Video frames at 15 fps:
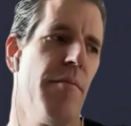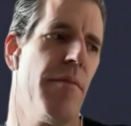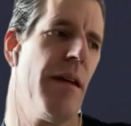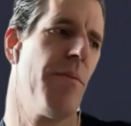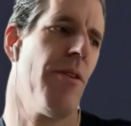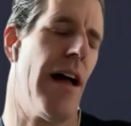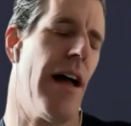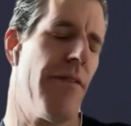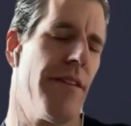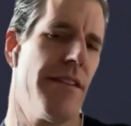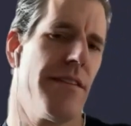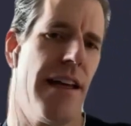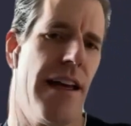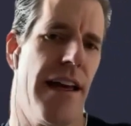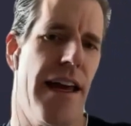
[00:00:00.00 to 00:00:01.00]
People often
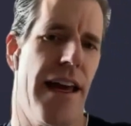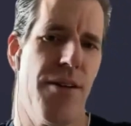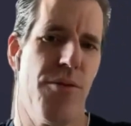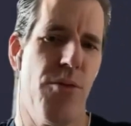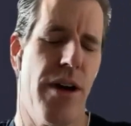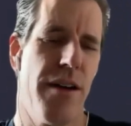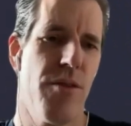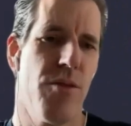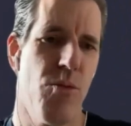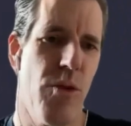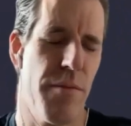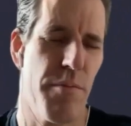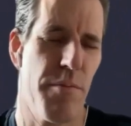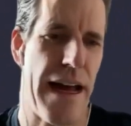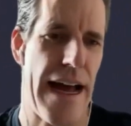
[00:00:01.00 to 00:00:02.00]
say, "Hey, what
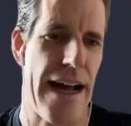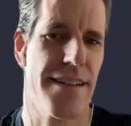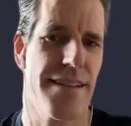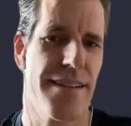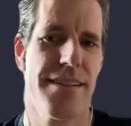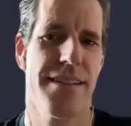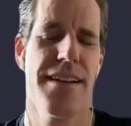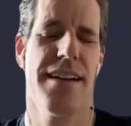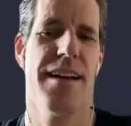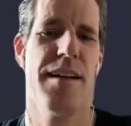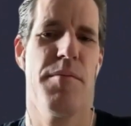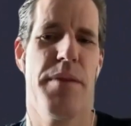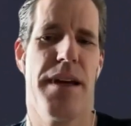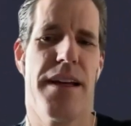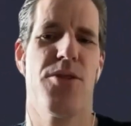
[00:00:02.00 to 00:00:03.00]
what backs
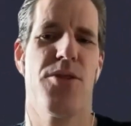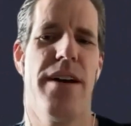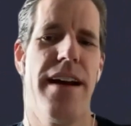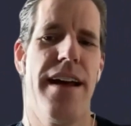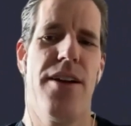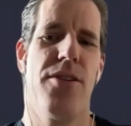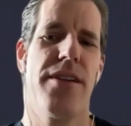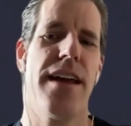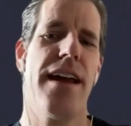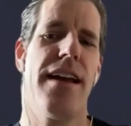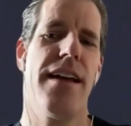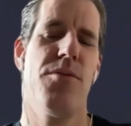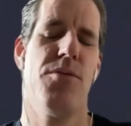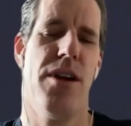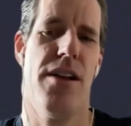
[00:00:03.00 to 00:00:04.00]
Bitcoin?" I don't get
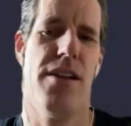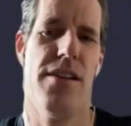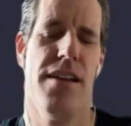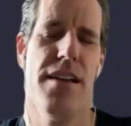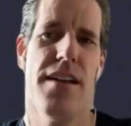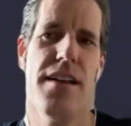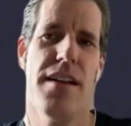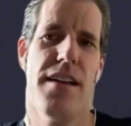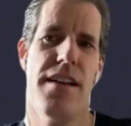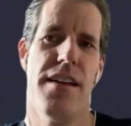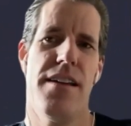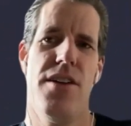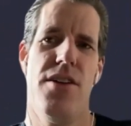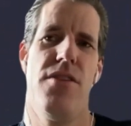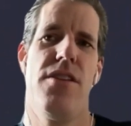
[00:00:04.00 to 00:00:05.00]
it. Well,
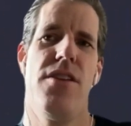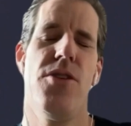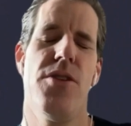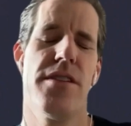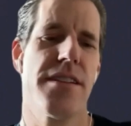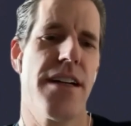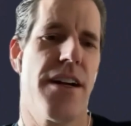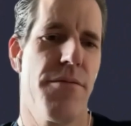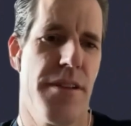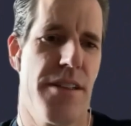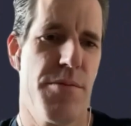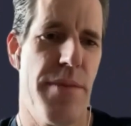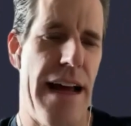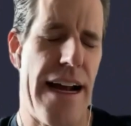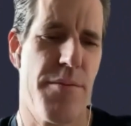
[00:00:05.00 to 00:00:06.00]
you know, the U.S.
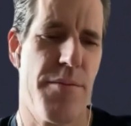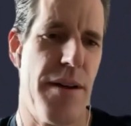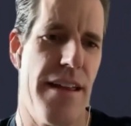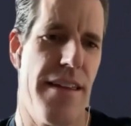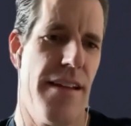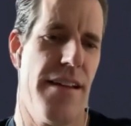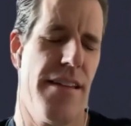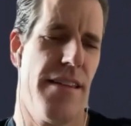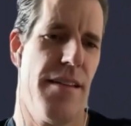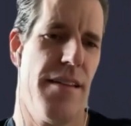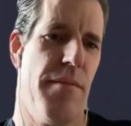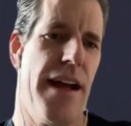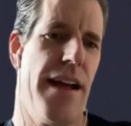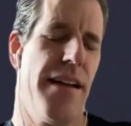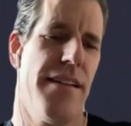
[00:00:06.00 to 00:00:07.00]
government's backed by the the
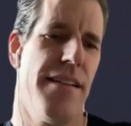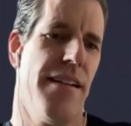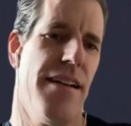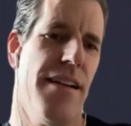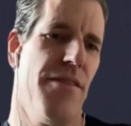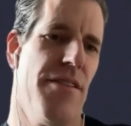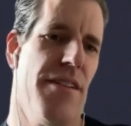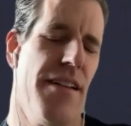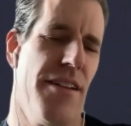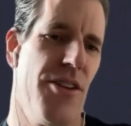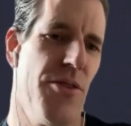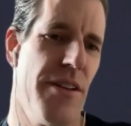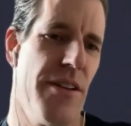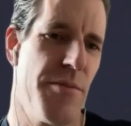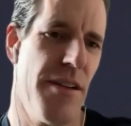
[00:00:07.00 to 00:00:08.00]
might of the
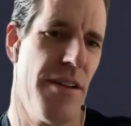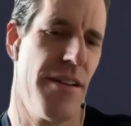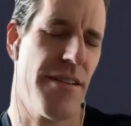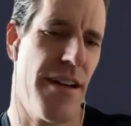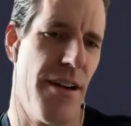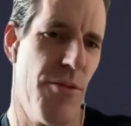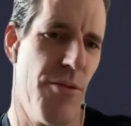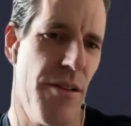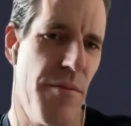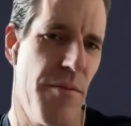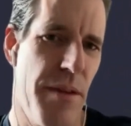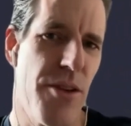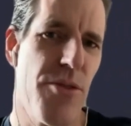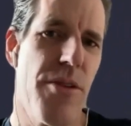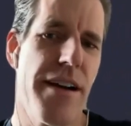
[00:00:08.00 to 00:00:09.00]
U.S. military. Well,
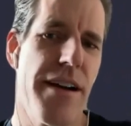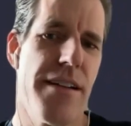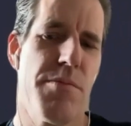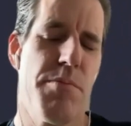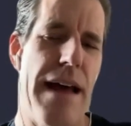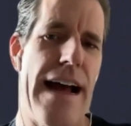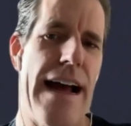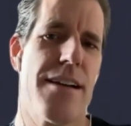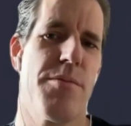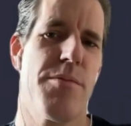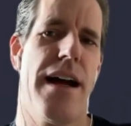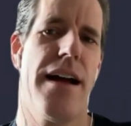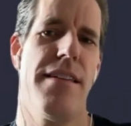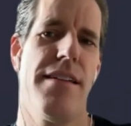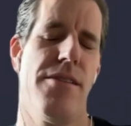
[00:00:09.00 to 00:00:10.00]
Bitcoin is backed
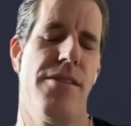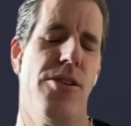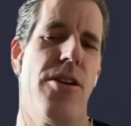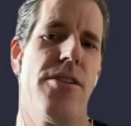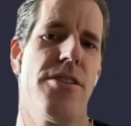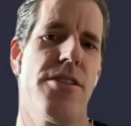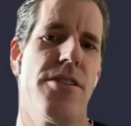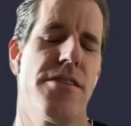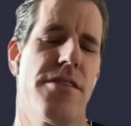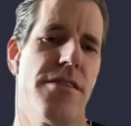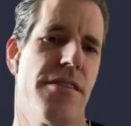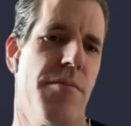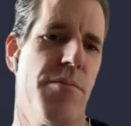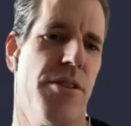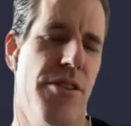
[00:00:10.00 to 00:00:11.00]
by the largest
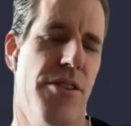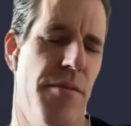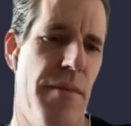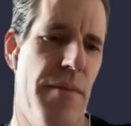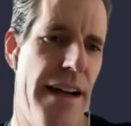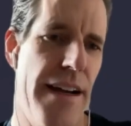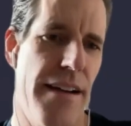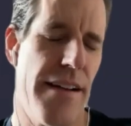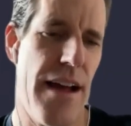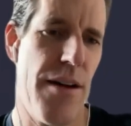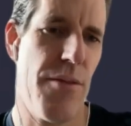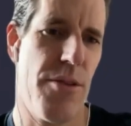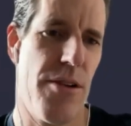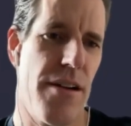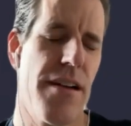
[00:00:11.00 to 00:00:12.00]
computer mining
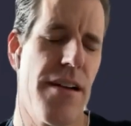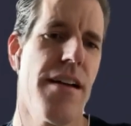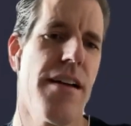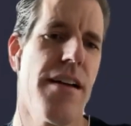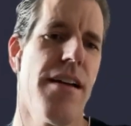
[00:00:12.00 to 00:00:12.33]
network